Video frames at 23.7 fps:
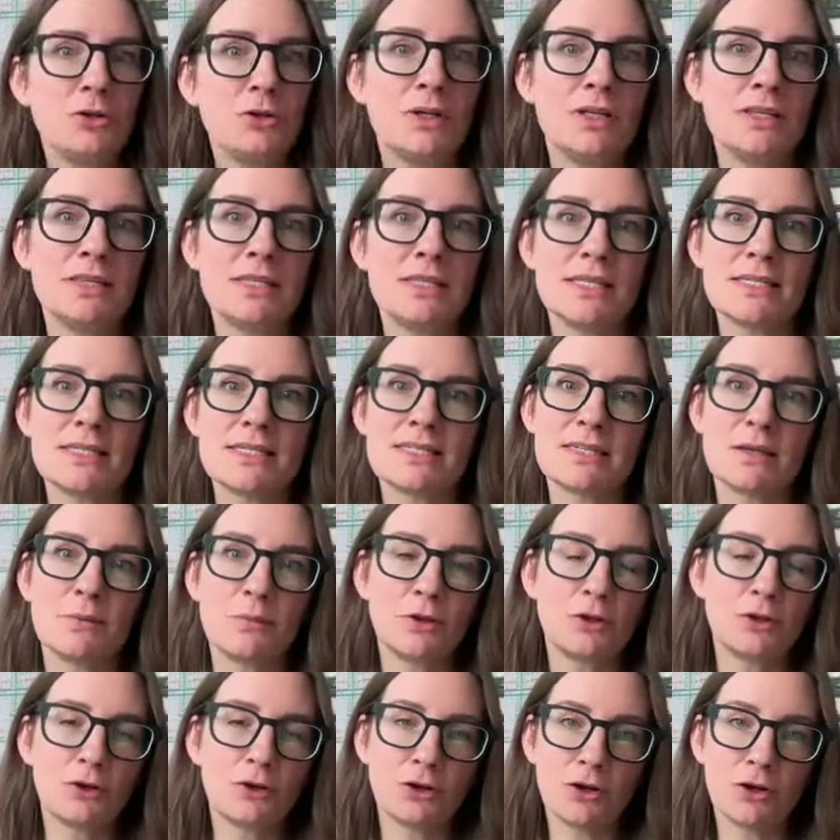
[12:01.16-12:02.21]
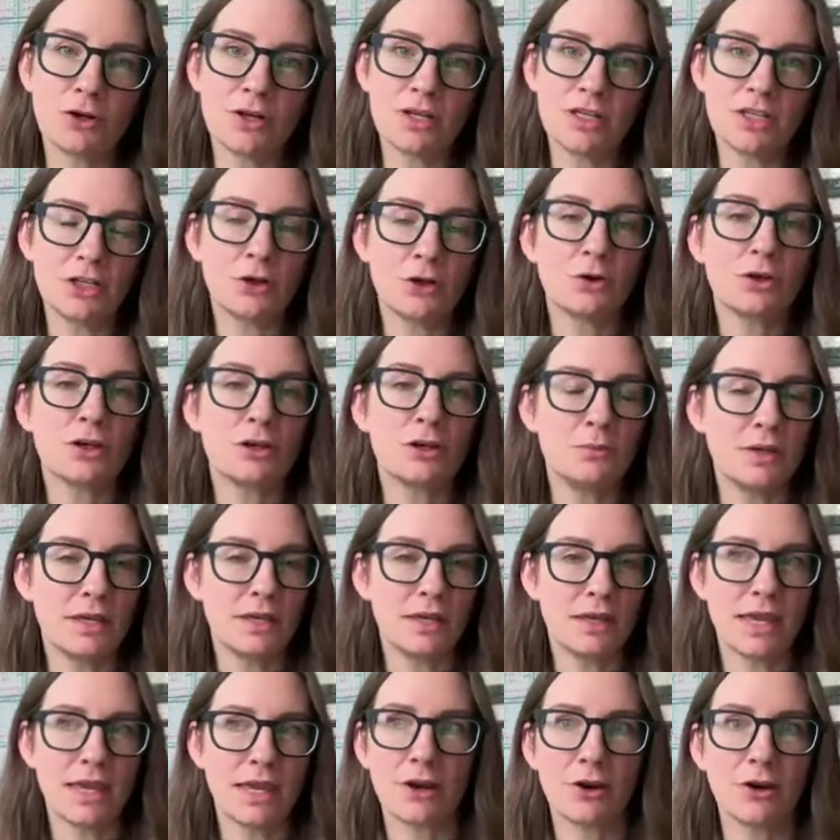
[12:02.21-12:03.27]
you in these similar,
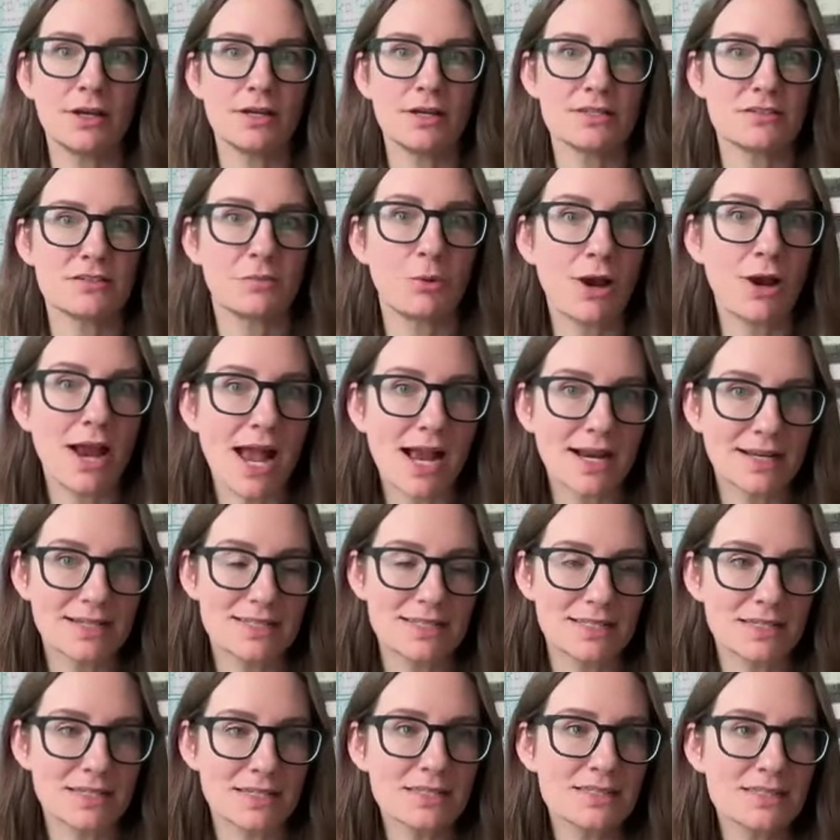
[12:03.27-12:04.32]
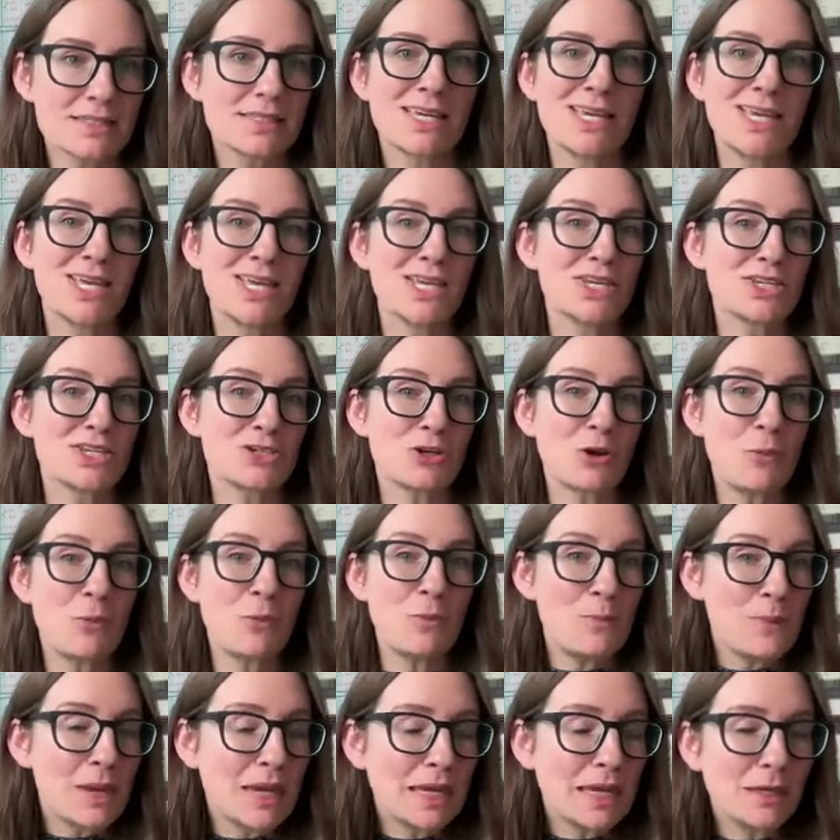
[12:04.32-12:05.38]
areas of practice, so
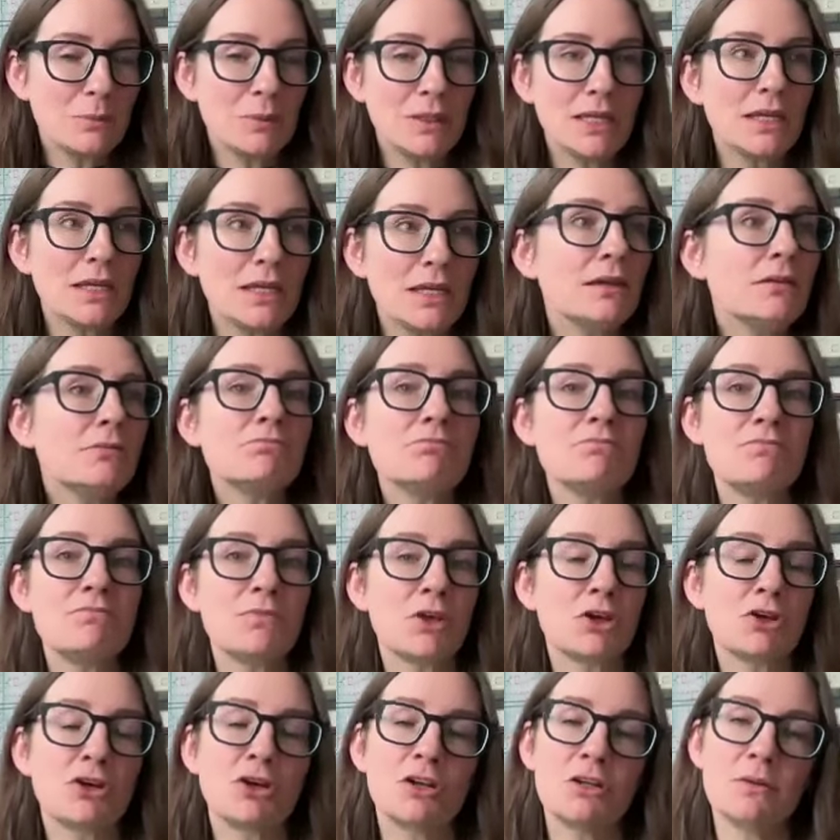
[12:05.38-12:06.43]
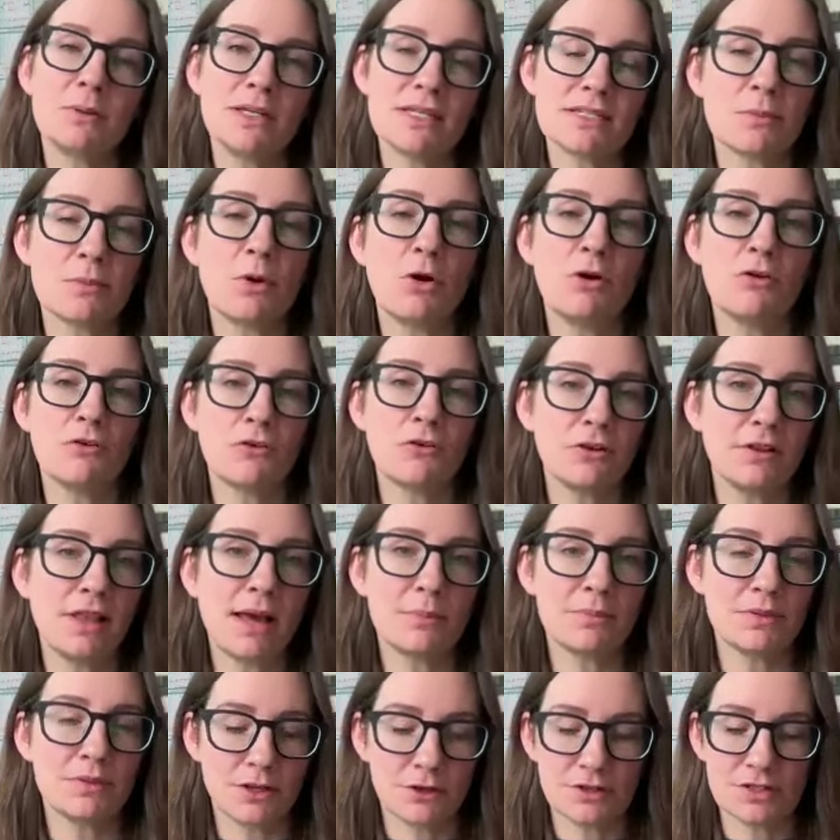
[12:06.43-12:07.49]
maybe there could be some
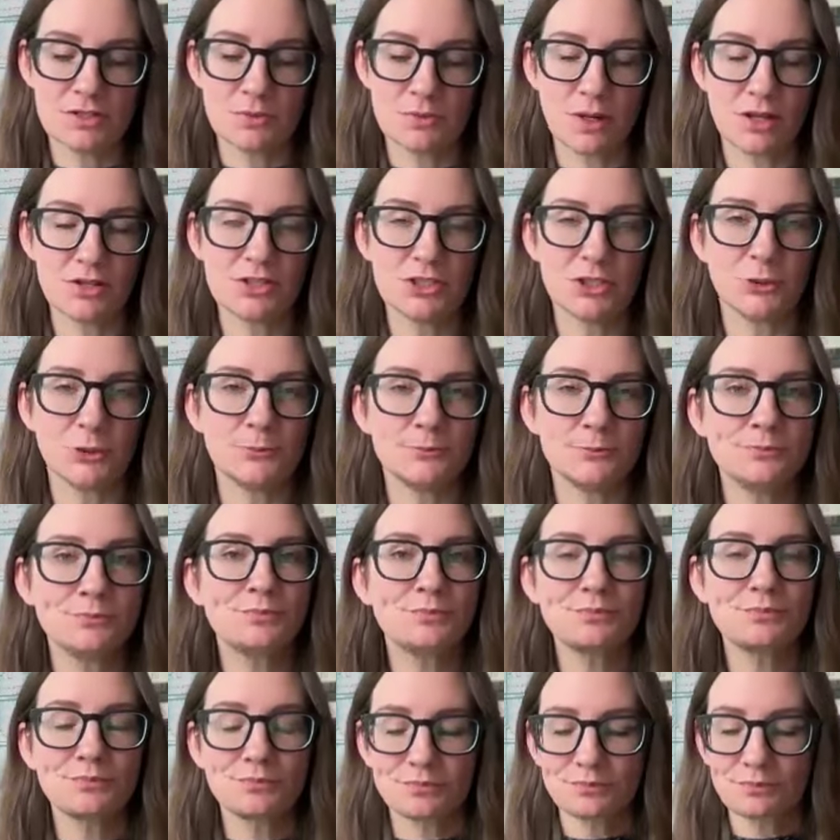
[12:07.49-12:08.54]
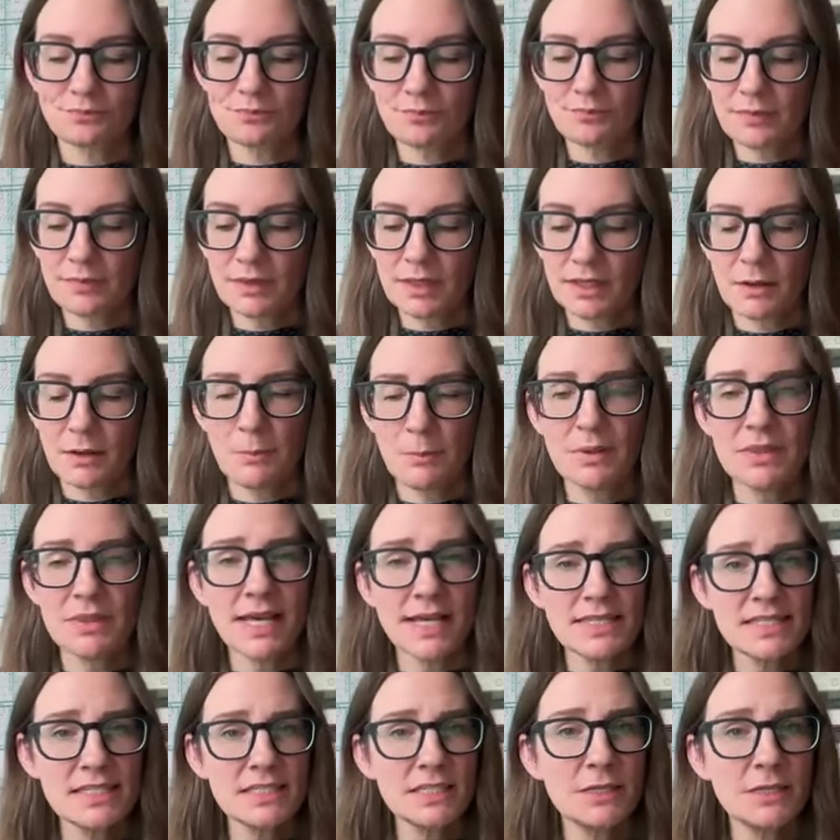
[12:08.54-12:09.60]
overlap there as well too. But
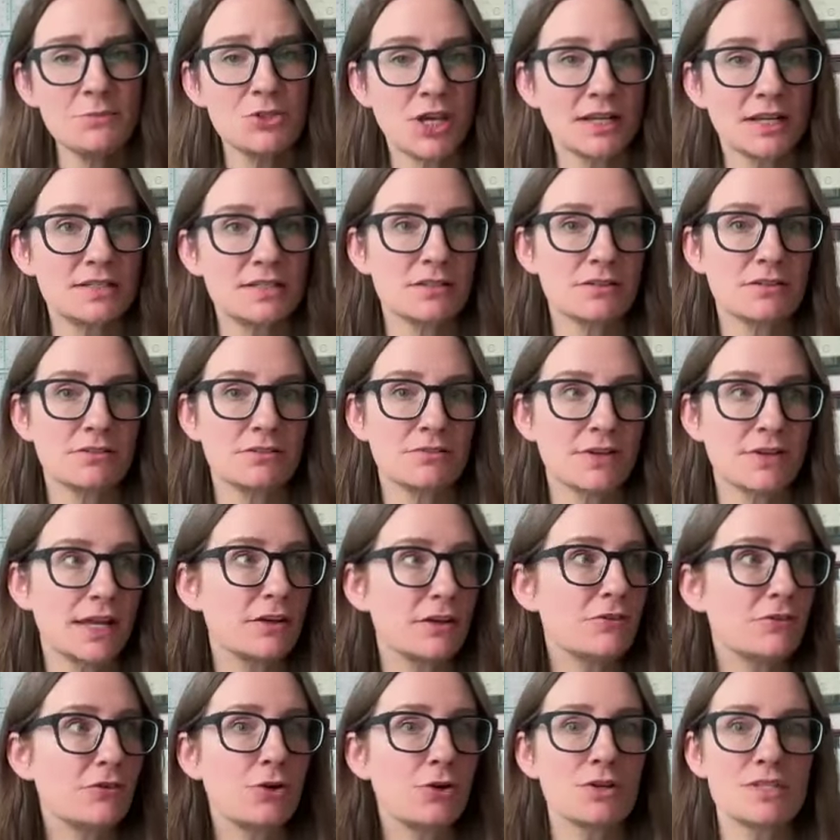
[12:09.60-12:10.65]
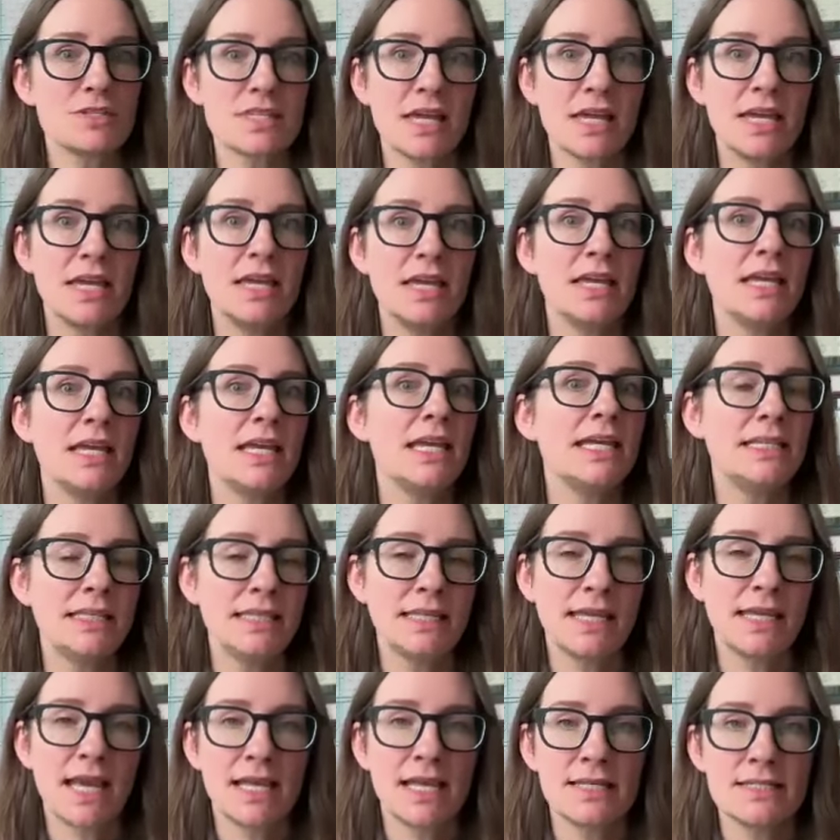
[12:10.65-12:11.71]
that's the objective. And of course, in
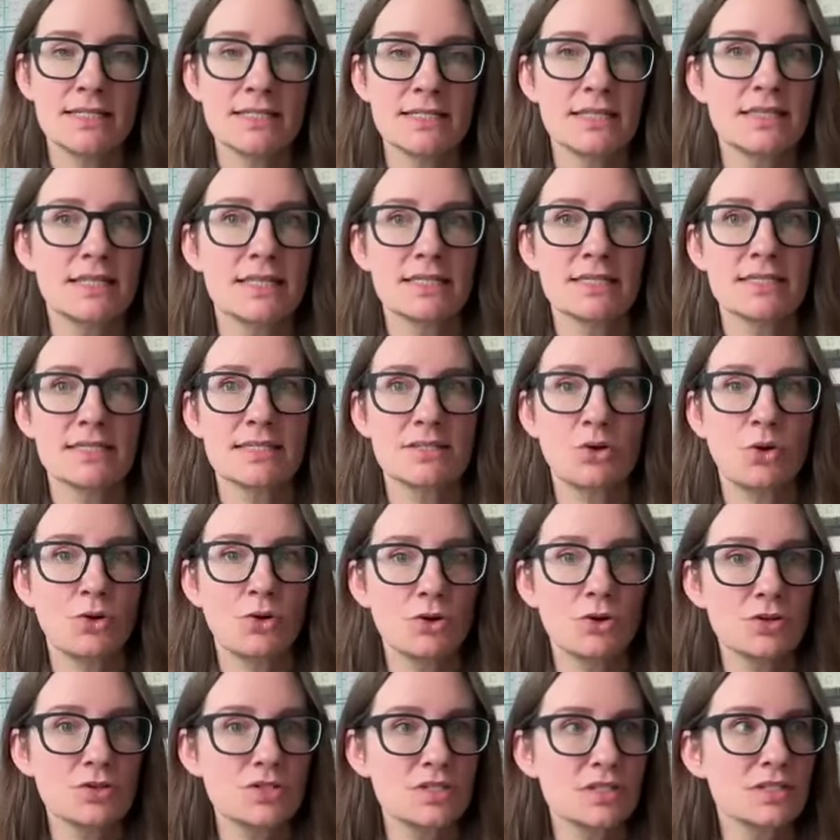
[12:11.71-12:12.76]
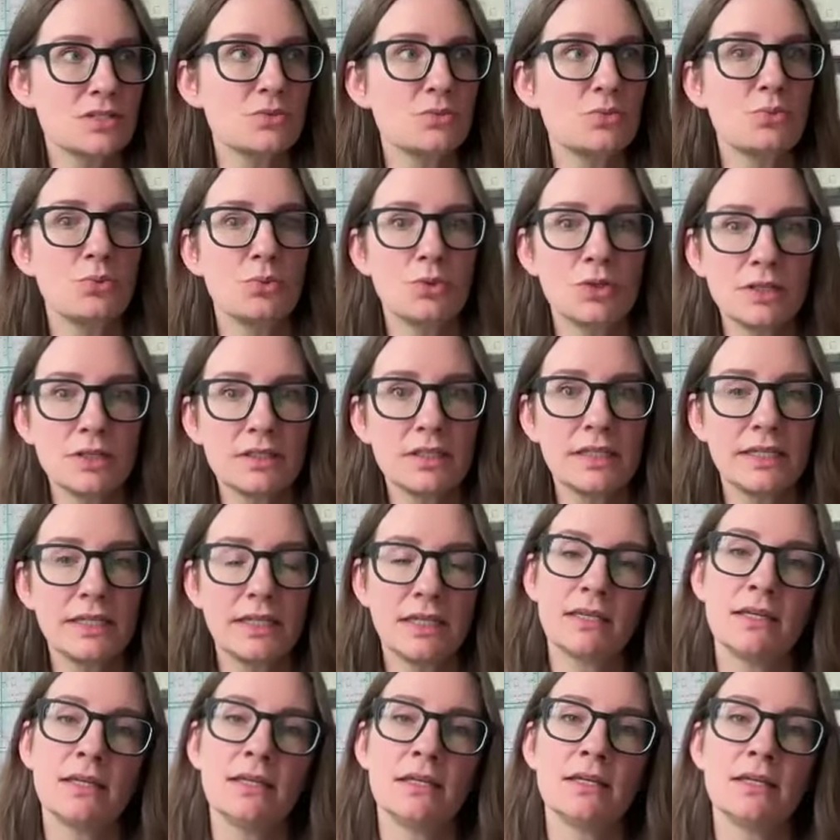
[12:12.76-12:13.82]
the end, this course is
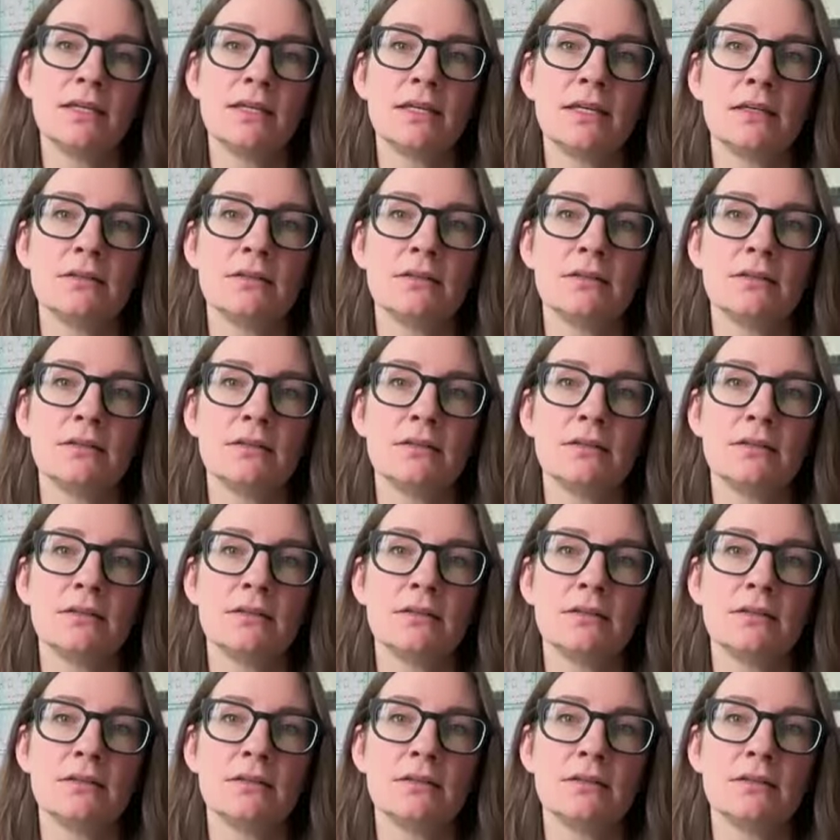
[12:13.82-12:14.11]
really